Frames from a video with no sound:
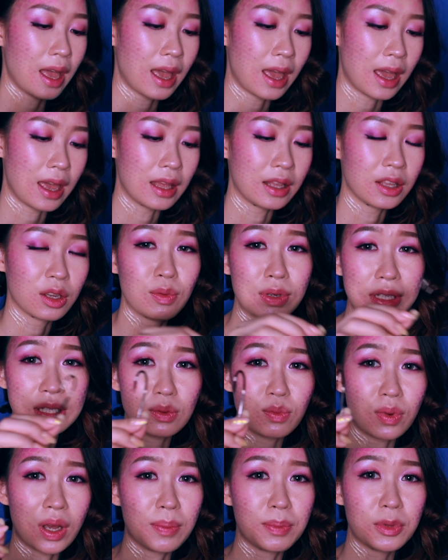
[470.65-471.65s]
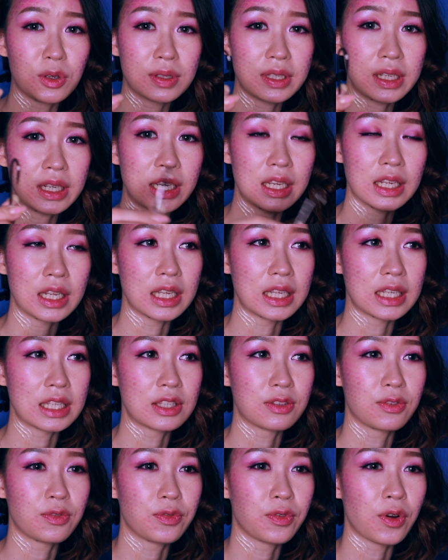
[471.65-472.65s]
And the reason why I'm using it
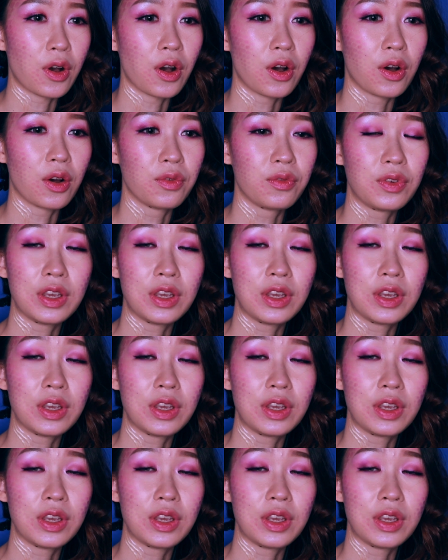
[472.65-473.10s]
is for